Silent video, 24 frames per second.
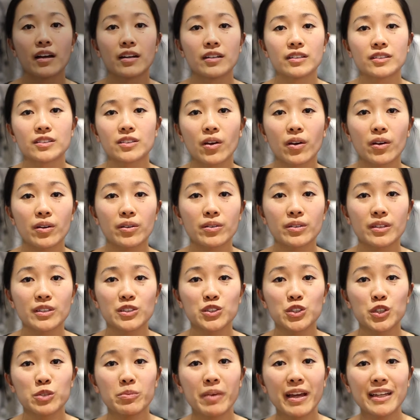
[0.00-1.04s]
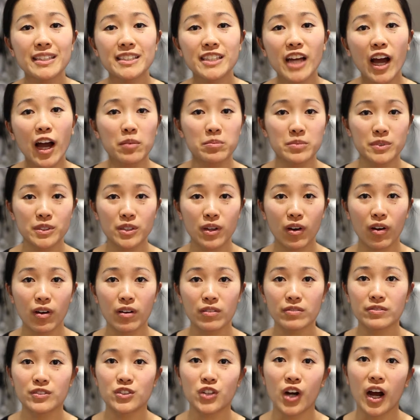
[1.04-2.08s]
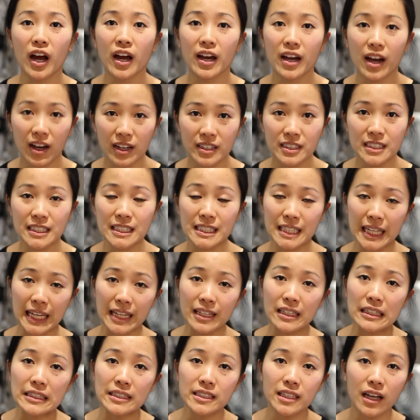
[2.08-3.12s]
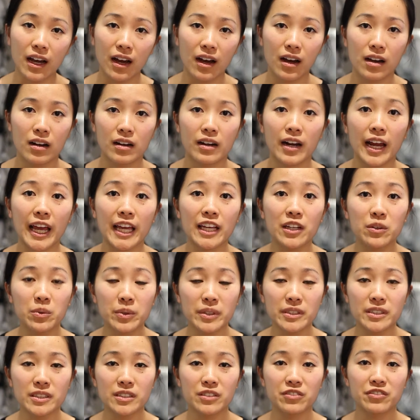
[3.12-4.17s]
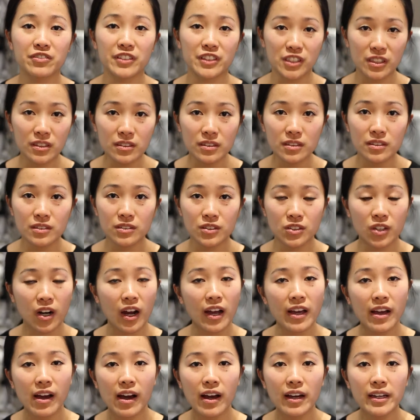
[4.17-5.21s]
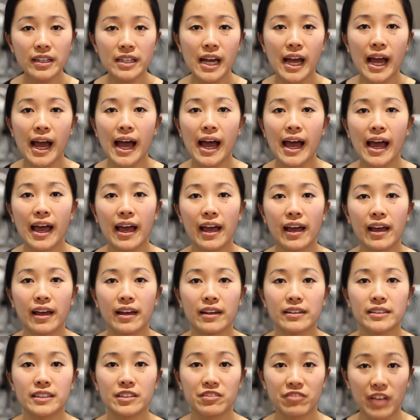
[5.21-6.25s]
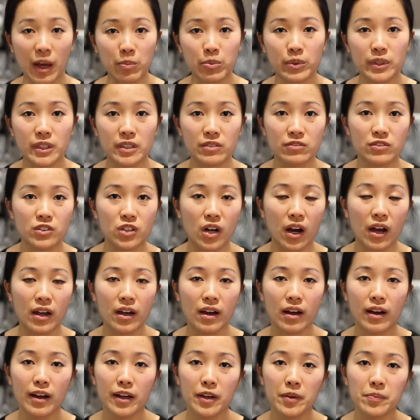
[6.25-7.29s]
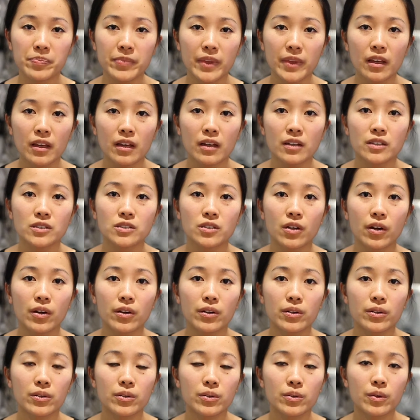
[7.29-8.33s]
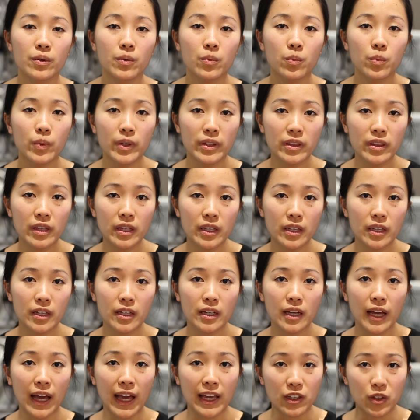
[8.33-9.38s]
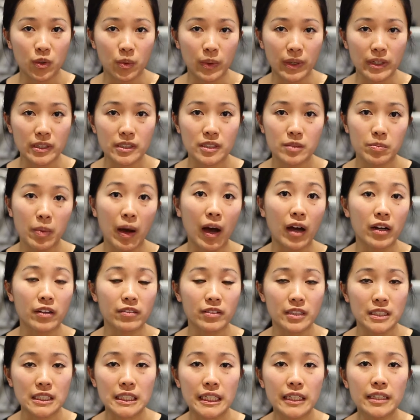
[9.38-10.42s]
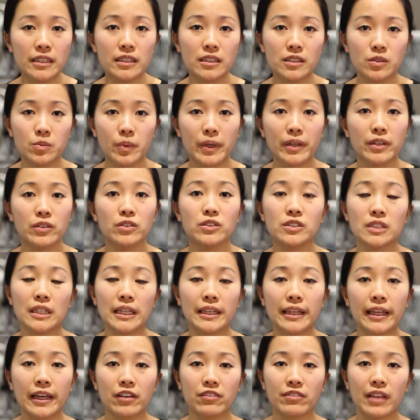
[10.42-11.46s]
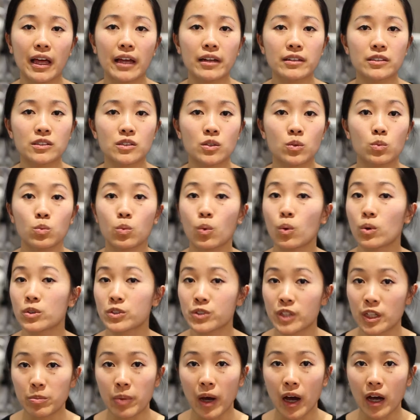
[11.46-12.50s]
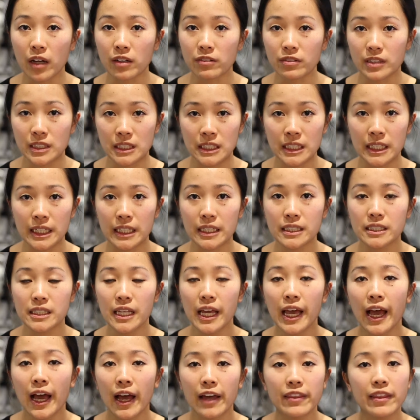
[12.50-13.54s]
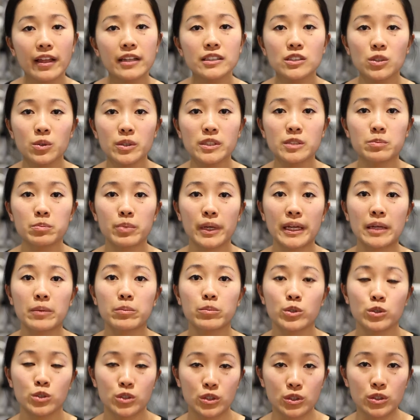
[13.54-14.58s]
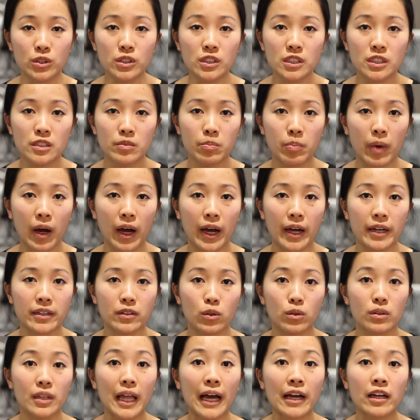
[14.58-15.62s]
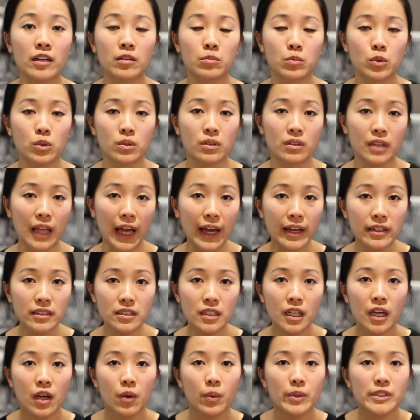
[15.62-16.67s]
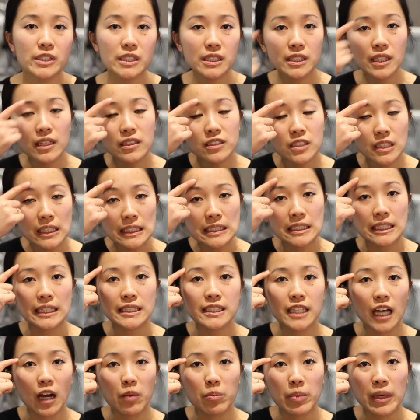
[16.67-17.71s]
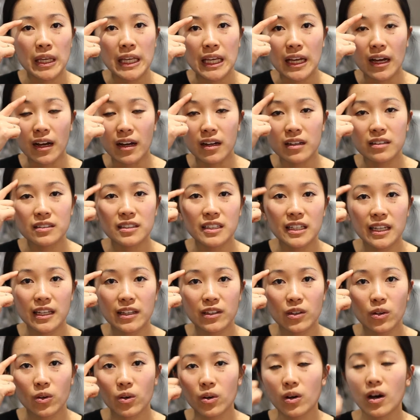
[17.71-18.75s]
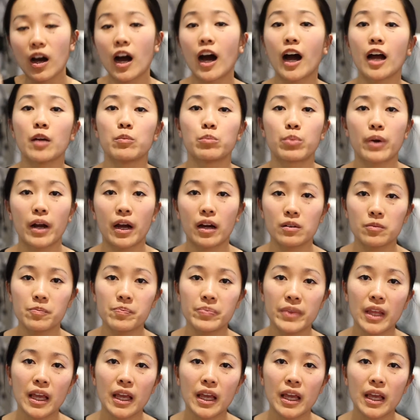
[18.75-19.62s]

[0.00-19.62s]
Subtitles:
So the two main types of dry eye disease are aqueous deficient dry eye and evaporative dry eye. So with the aqueous part of the tears, we usually think of that as the watery part of the tears, and that's always being produced by your lacrimal gland, which essentially sits up here near your eyebrow.